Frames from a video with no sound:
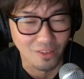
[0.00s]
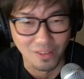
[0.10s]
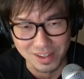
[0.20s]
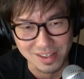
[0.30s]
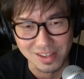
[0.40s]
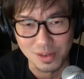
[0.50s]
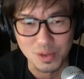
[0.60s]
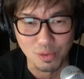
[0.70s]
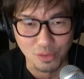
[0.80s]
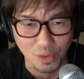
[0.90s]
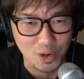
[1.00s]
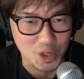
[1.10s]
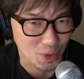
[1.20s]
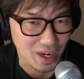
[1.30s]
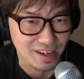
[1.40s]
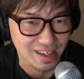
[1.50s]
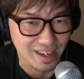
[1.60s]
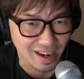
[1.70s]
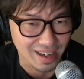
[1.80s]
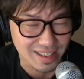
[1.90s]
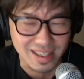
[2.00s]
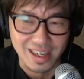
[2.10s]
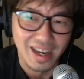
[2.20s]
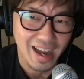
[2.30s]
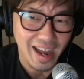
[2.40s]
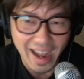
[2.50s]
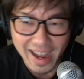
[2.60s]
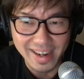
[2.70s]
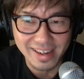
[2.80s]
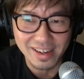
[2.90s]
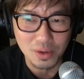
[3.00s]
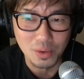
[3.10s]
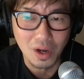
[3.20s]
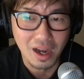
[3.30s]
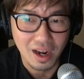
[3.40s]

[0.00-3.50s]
or this is also for the trendy guys. And you